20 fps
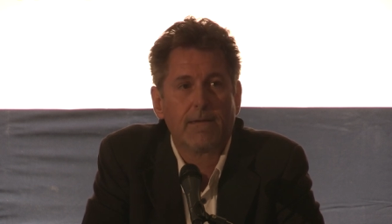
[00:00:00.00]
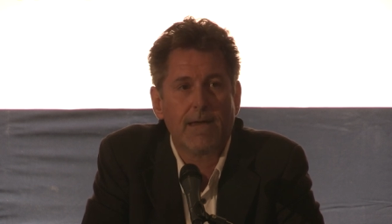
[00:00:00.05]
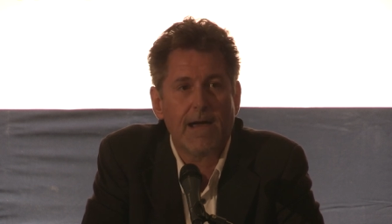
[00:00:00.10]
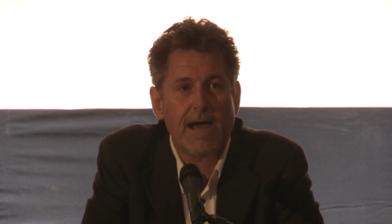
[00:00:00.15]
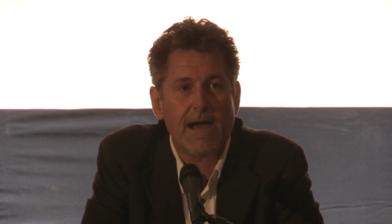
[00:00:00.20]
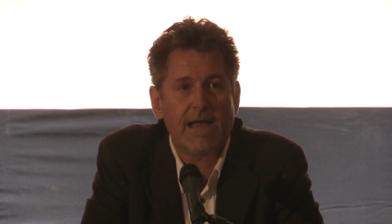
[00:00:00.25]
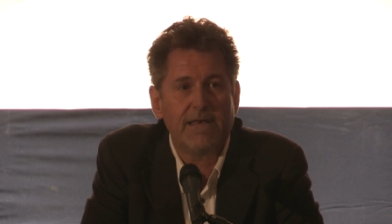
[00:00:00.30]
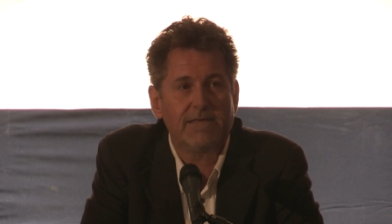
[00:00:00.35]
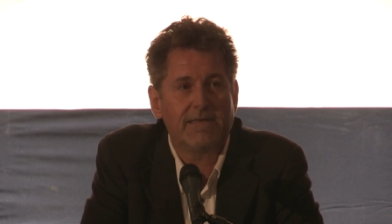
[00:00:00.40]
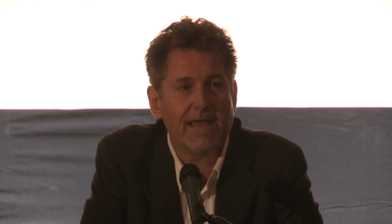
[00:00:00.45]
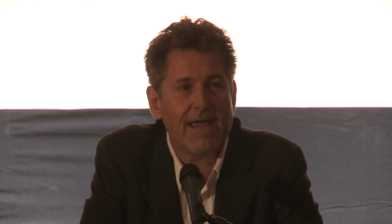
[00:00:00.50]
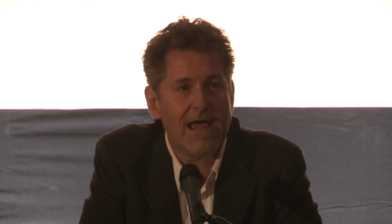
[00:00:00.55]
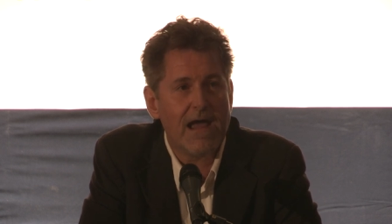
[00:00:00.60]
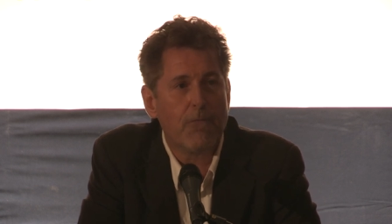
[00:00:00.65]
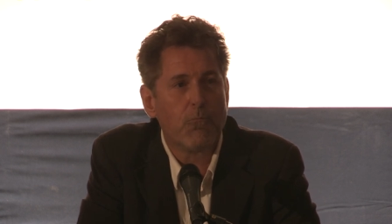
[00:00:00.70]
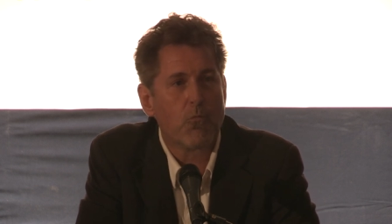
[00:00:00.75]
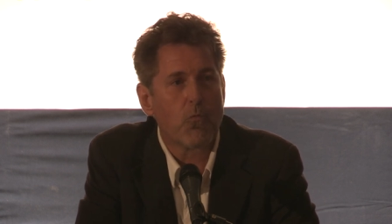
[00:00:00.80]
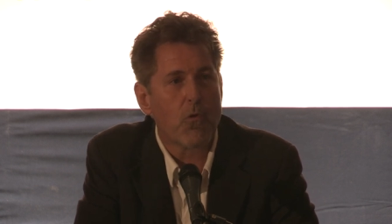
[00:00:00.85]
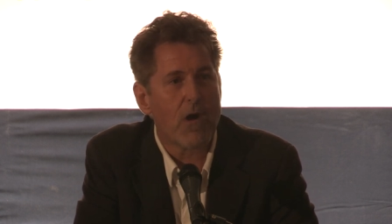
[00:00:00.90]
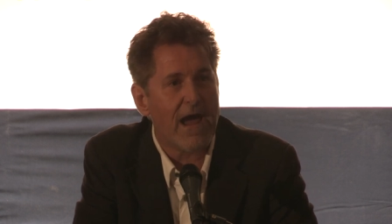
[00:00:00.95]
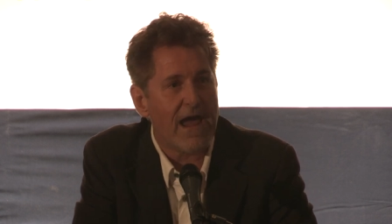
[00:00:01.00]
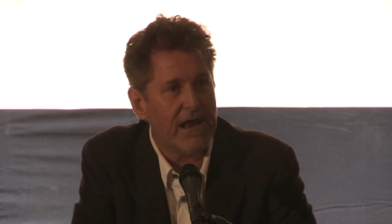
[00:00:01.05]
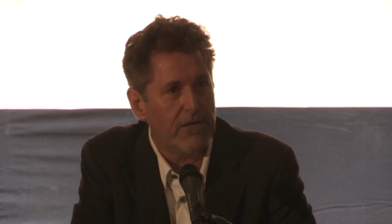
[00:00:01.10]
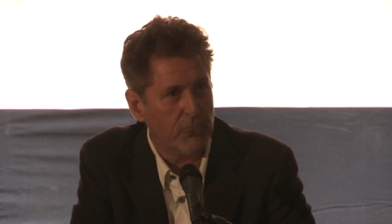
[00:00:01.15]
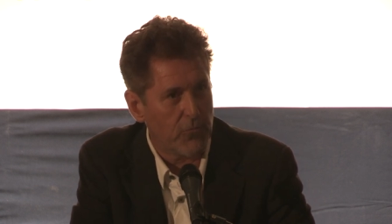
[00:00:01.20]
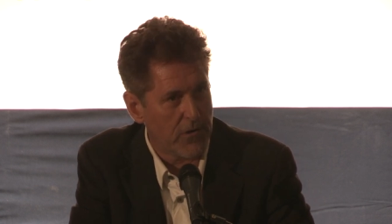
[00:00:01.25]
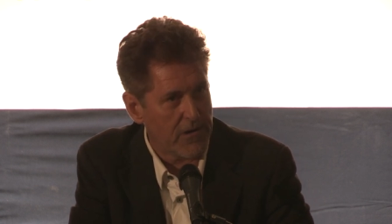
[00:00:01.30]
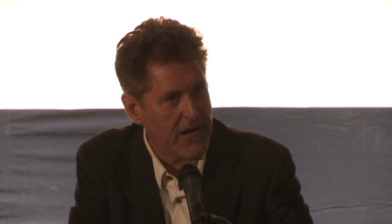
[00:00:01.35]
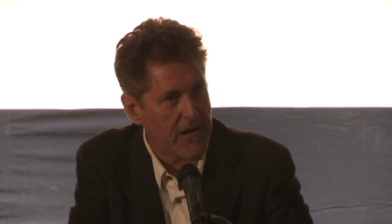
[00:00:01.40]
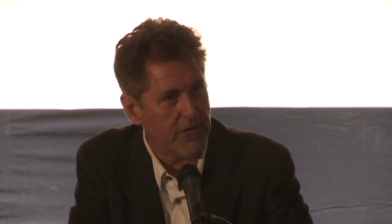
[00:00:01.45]
God damn
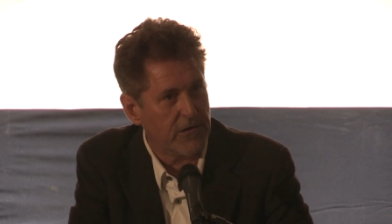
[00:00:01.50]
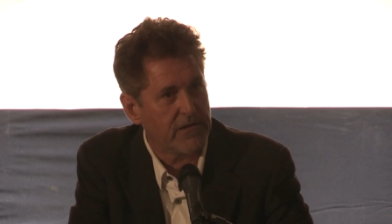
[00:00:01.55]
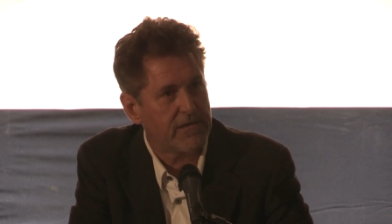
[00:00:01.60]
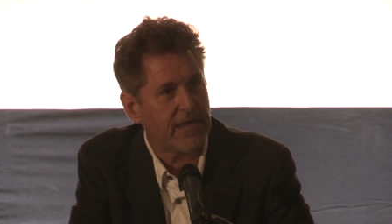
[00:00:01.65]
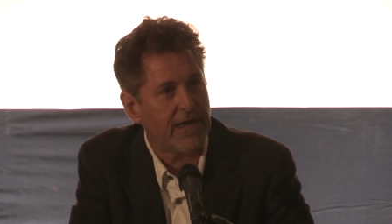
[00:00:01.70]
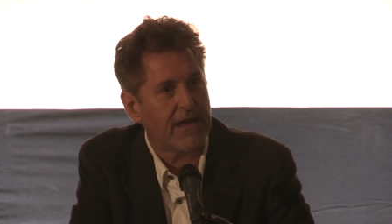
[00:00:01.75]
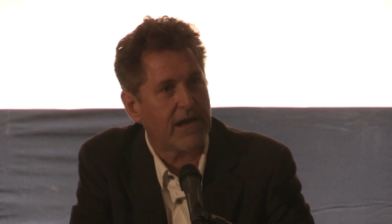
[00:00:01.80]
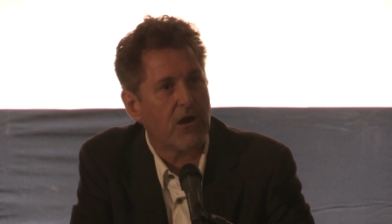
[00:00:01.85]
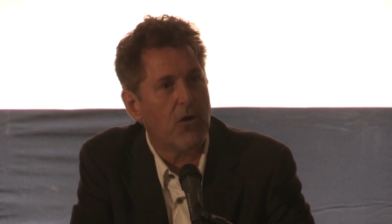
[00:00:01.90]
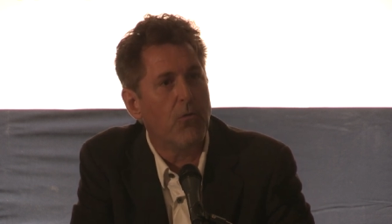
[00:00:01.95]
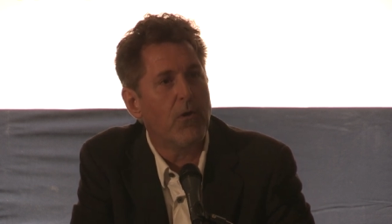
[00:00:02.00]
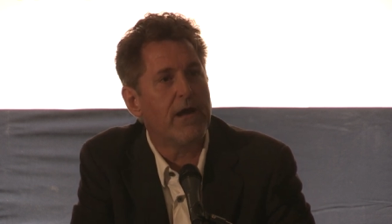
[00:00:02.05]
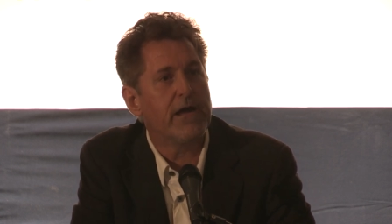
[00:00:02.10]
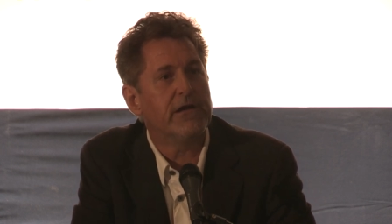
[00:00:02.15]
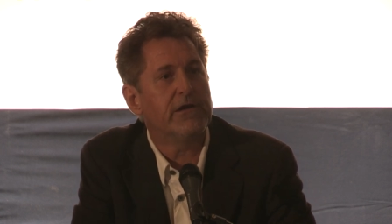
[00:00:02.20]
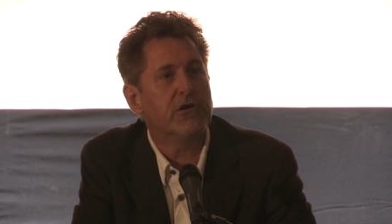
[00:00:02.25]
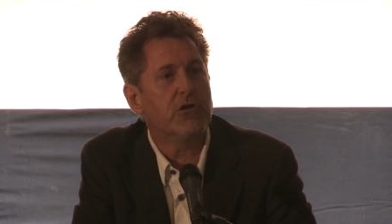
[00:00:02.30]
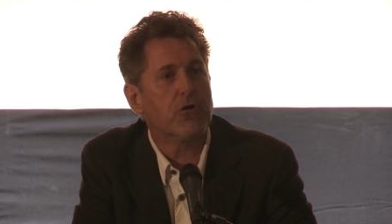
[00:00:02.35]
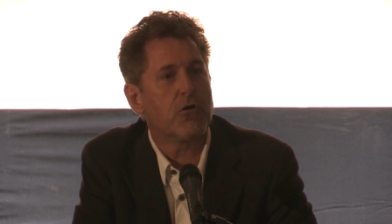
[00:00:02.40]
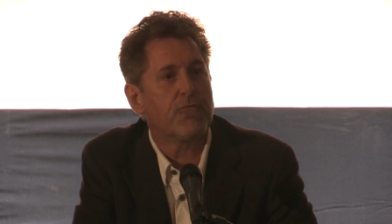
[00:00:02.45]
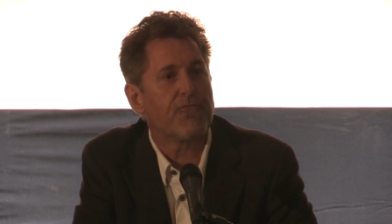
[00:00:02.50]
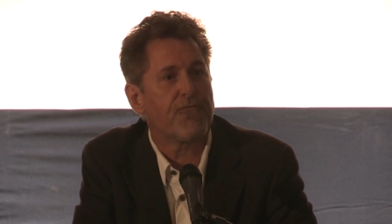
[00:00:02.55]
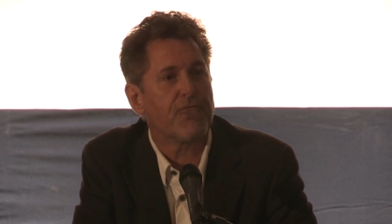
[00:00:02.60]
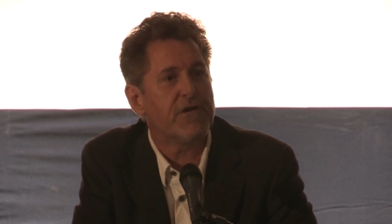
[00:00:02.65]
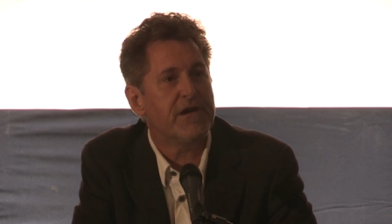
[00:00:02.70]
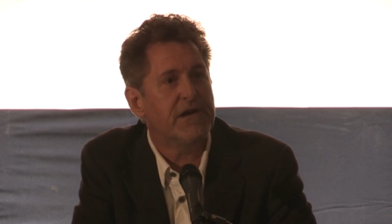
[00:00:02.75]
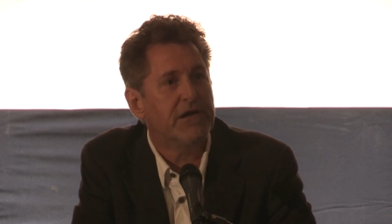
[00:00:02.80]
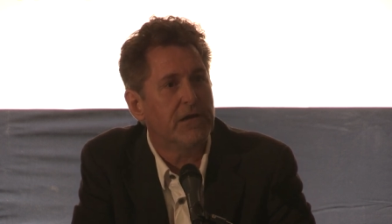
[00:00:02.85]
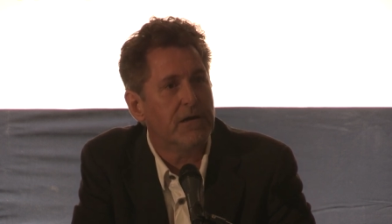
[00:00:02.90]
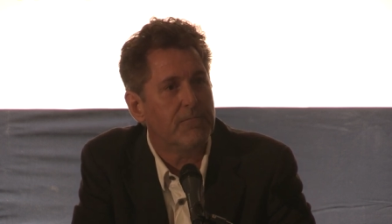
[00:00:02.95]
right we're here to take away your
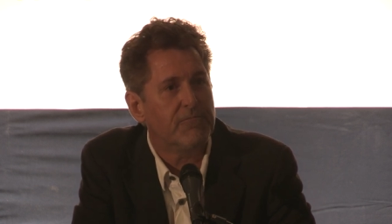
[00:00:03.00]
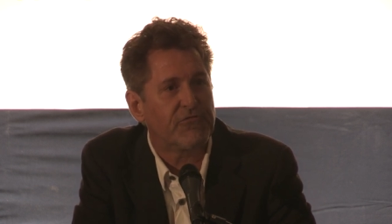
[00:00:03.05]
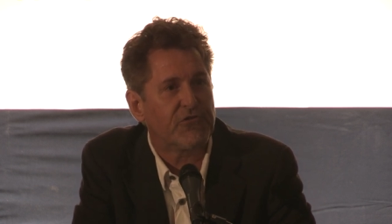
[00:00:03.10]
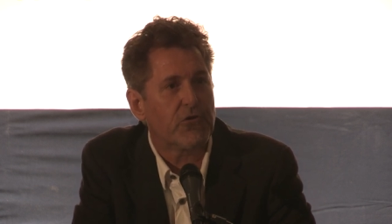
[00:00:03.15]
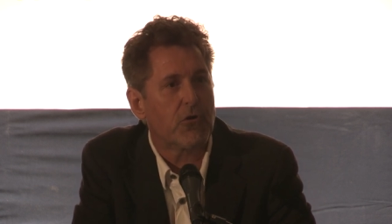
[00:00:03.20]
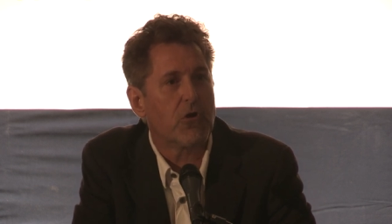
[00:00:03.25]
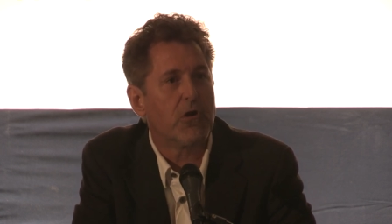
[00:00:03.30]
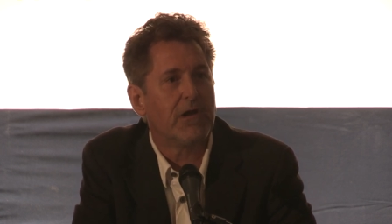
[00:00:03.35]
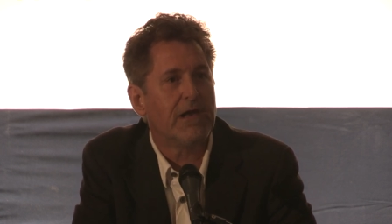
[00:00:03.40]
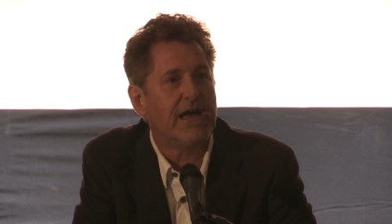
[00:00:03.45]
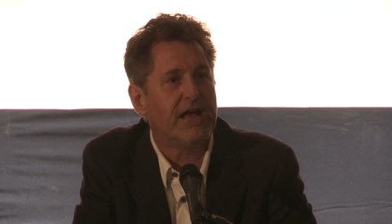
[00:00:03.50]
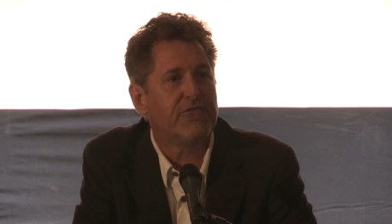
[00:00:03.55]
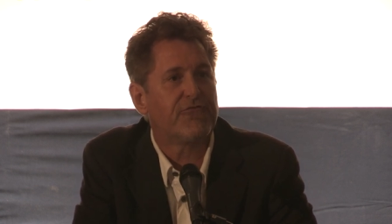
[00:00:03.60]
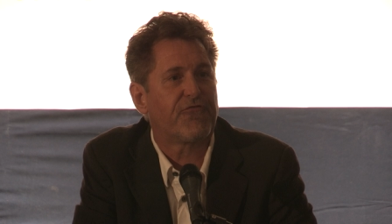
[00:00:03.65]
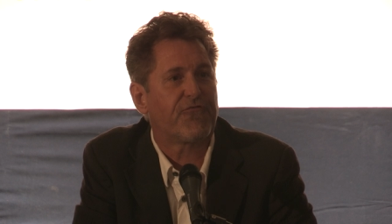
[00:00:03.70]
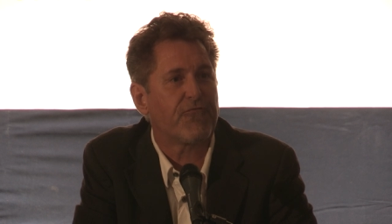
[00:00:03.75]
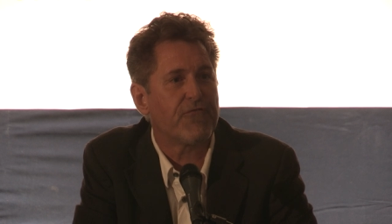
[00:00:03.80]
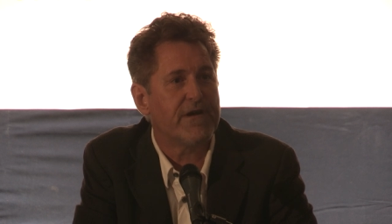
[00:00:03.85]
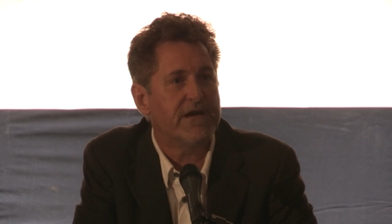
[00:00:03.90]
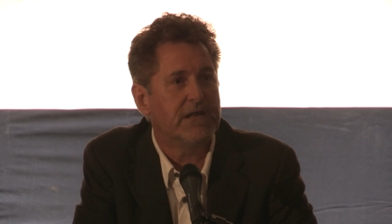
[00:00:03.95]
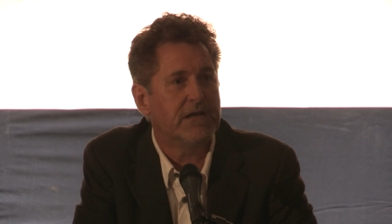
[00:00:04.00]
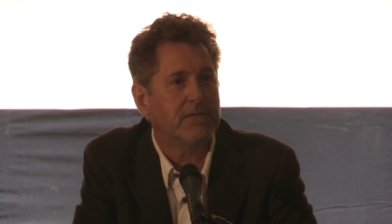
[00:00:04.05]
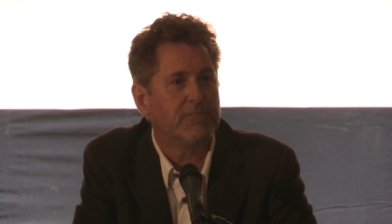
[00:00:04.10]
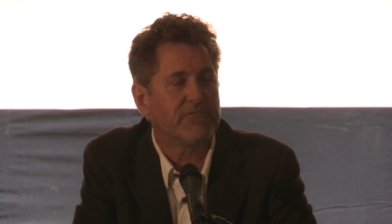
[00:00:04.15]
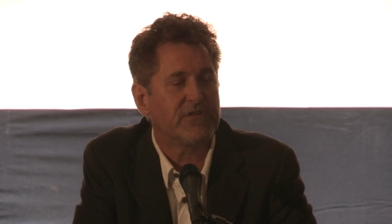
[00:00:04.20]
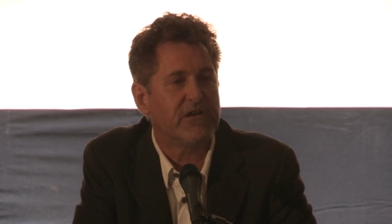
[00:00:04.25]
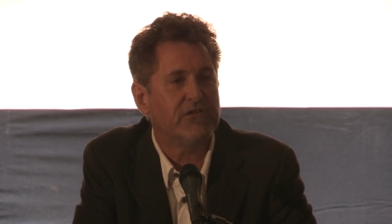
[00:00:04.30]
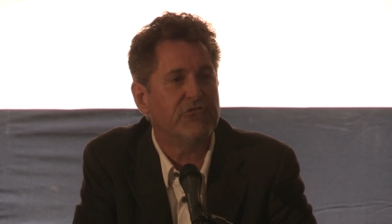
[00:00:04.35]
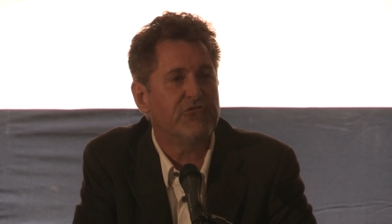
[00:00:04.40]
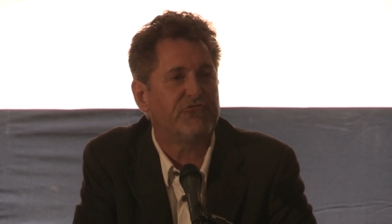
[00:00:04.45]
freedoms, your alleged
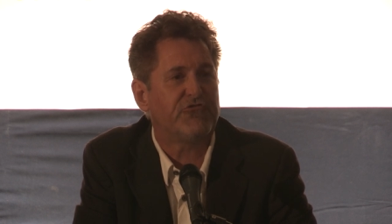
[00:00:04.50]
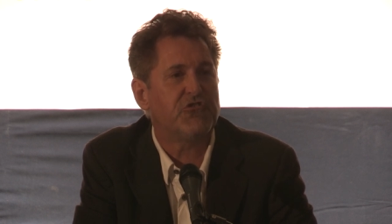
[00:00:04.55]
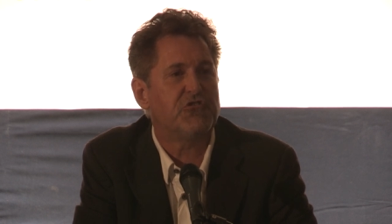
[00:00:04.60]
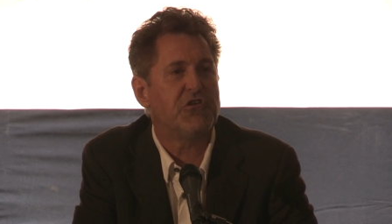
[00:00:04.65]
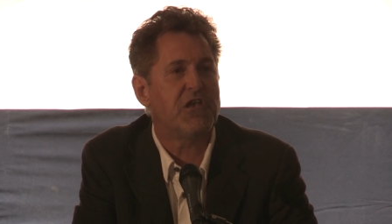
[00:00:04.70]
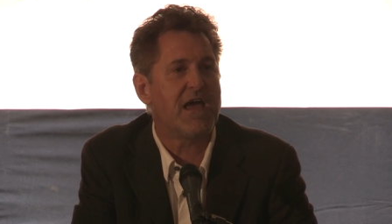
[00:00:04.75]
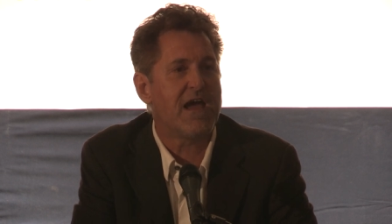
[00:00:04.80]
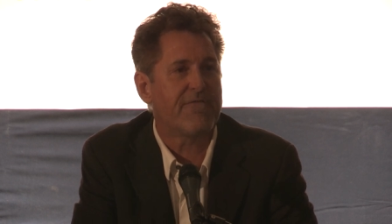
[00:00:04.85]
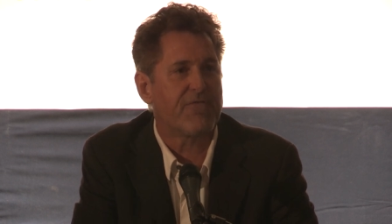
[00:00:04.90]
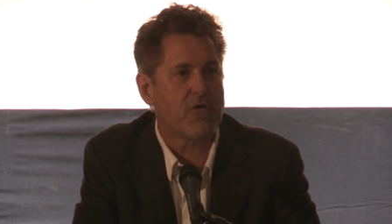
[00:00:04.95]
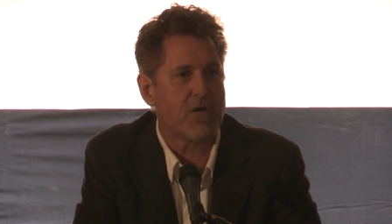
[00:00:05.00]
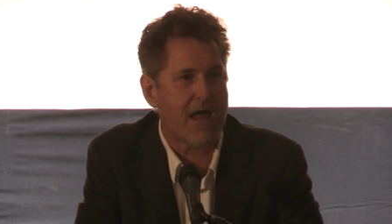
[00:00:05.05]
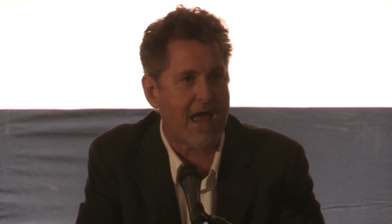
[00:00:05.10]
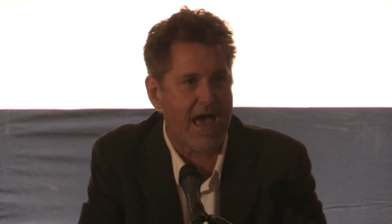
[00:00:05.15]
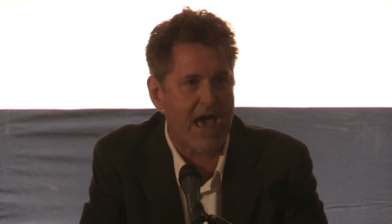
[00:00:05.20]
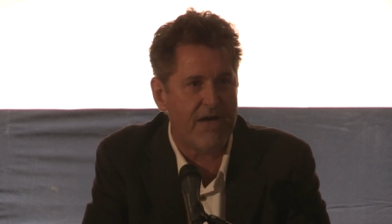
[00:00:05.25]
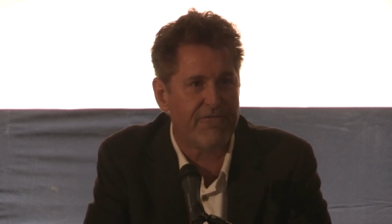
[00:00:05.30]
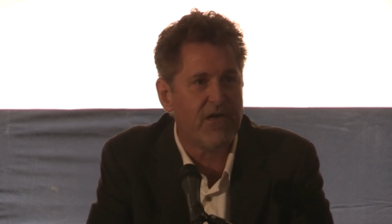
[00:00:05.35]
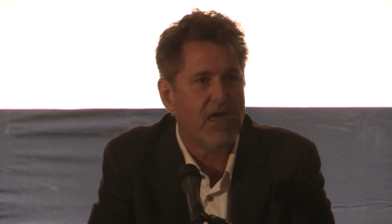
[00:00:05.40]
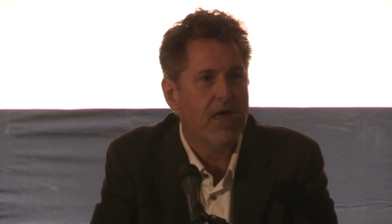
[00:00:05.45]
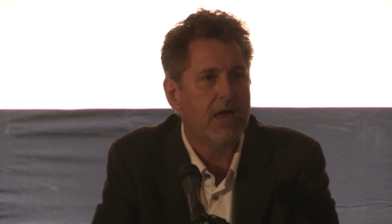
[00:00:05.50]
freedoms, and you should never have